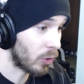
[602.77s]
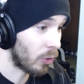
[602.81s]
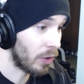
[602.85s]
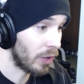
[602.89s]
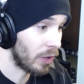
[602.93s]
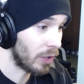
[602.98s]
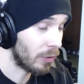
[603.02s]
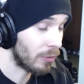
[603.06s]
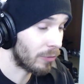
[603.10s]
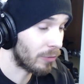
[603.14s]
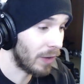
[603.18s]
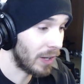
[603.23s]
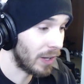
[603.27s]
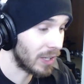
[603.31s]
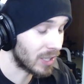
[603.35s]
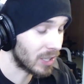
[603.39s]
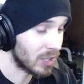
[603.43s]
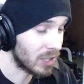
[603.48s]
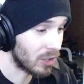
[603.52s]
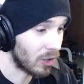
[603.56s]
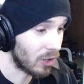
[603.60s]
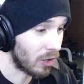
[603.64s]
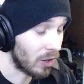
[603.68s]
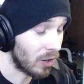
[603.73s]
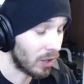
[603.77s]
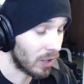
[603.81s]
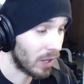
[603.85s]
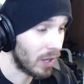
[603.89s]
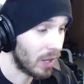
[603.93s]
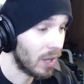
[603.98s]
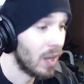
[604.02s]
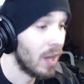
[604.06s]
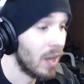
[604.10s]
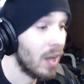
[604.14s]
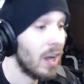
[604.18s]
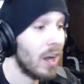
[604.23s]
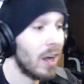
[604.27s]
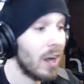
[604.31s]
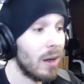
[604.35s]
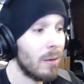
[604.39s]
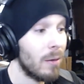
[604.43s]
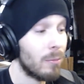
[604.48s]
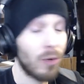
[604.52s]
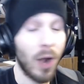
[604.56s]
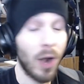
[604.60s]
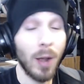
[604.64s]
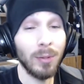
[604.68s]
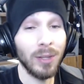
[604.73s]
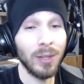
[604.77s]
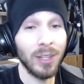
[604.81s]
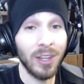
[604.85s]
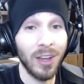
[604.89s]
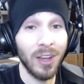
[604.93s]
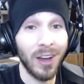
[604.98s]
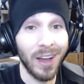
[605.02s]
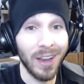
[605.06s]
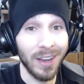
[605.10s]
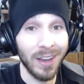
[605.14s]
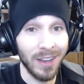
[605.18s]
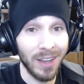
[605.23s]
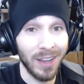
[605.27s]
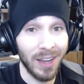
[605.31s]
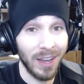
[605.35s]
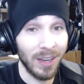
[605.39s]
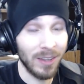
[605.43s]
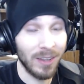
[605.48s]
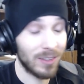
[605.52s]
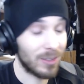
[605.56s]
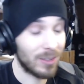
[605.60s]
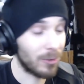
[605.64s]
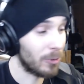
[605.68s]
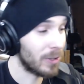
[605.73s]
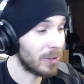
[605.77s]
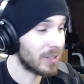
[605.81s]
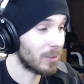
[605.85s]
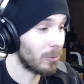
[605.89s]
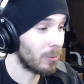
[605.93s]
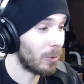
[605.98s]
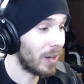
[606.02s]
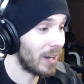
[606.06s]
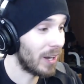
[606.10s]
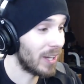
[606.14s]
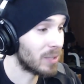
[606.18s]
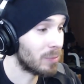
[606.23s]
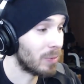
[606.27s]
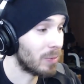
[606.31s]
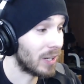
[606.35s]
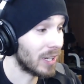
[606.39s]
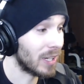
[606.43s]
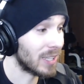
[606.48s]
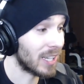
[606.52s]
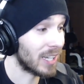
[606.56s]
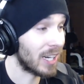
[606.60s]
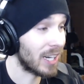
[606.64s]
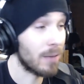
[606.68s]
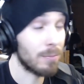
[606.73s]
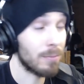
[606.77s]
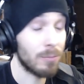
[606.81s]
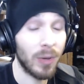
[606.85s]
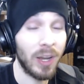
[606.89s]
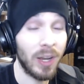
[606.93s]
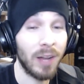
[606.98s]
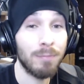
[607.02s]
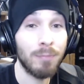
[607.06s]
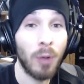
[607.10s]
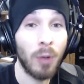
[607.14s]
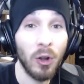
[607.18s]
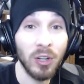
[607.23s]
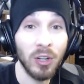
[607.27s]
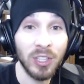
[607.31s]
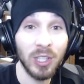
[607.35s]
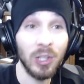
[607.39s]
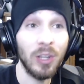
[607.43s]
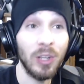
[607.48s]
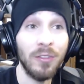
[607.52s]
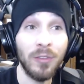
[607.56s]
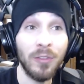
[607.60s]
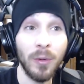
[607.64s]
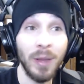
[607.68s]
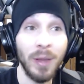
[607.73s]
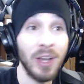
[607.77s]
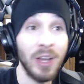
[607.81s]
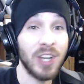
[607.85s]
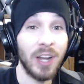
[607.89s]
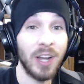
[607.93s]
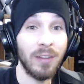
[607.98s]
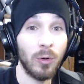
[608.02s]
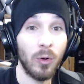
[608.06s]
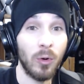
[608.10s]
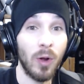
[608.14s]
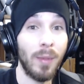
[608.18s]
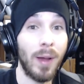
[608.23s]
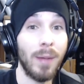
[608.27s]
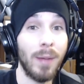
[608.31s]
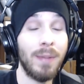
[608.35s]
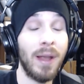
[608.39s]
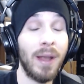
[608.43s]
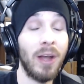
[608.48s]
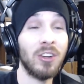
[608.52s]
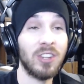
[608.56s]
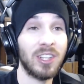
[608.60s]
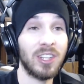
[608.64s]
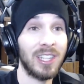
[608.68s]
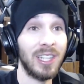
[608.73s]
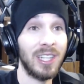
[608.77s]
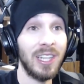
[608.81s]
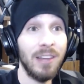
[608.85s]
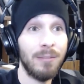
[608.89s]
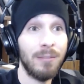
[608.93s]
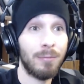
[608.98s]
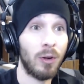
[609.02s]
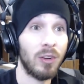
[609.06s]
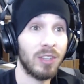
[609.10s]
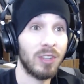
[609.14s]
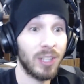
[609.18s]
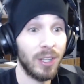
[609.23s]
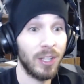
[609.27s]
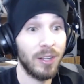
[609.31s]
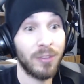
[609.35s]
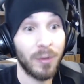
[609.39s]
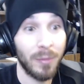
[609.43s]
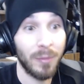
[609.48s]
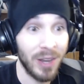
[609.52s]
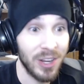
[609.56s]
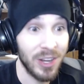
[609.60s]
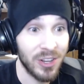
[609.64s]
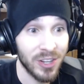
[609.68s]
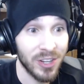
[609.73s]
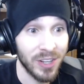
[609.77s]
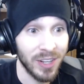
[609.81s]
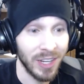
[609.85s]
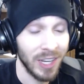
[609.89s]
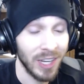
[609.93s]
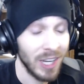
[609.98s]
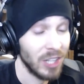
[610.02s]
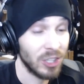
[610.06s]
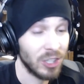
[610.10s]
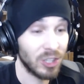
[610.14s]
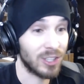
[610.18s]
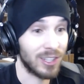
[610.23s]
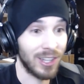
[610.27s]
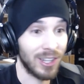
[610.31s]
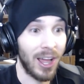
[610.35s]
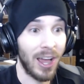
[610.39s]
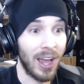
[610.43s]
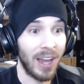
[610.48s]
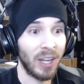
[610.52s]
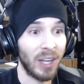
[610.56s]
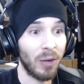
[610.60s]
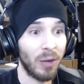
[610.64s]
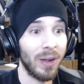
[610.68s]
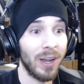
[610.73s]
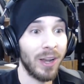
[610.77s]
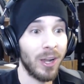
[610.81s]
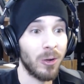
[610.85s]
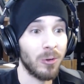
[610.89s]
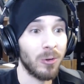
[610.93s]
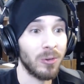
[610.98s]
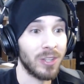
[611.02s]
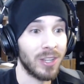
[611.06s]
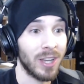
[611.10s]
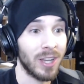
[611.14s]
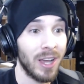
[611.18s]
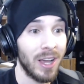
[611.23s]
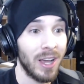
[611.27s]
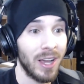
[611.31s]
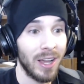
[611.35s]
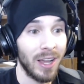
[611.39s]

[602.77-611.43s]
recording your face and dog probably not uh, the reason why is because i got we got personal information everywhere my parents just leave personal information just lying around